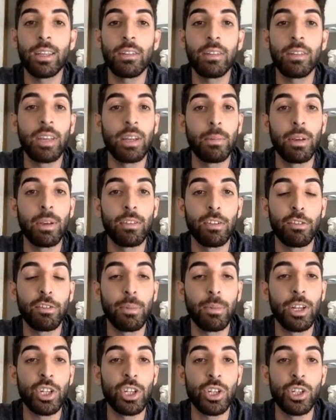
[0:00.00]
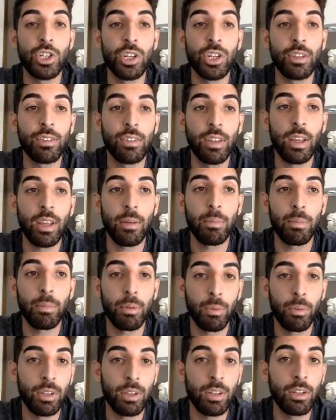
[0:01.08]
database information just yet, but
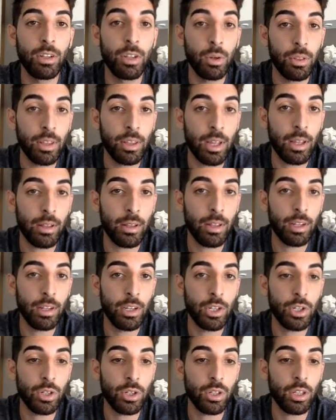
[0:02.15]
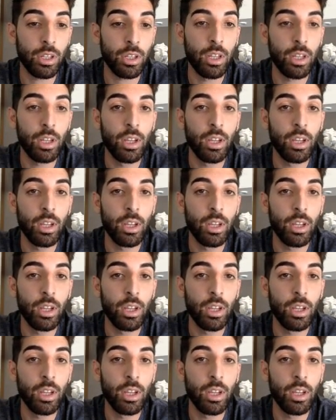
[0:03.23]
we did note that initially.